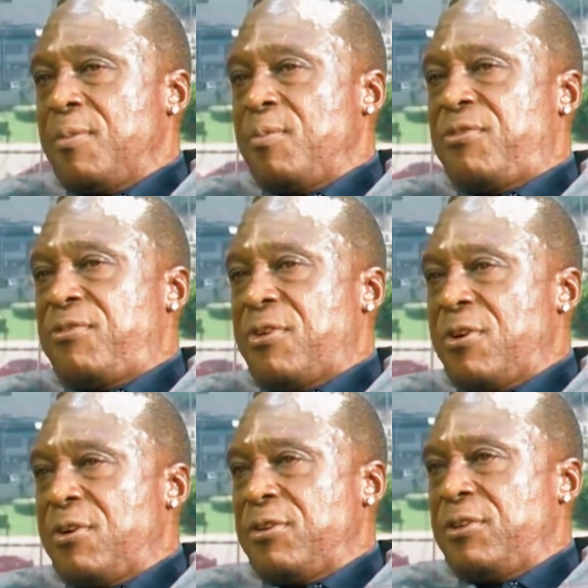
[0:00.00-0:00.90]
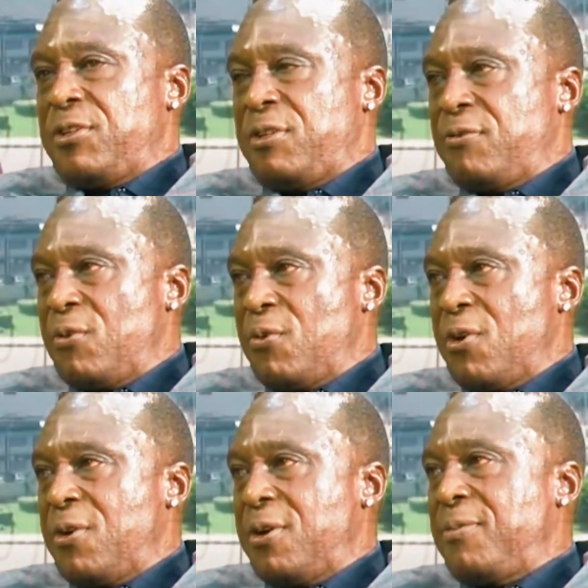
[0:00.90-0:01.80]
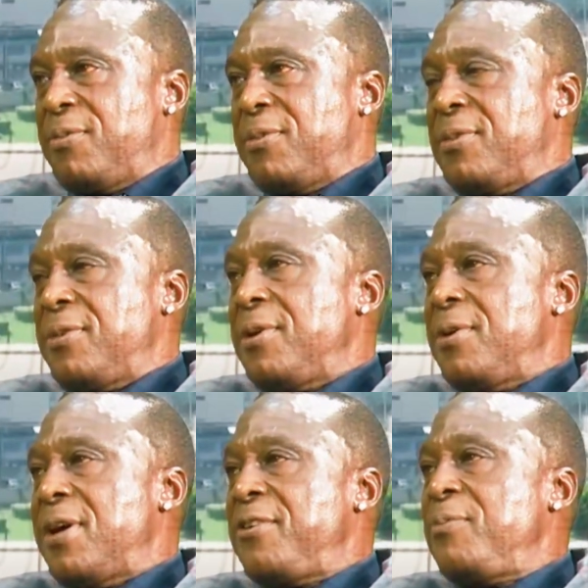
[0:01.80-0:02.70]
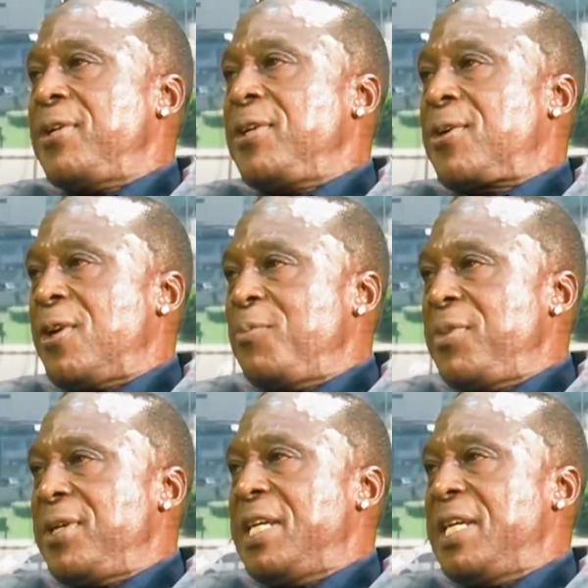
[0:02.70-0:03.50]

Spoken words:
Before the Civil War, everybody called me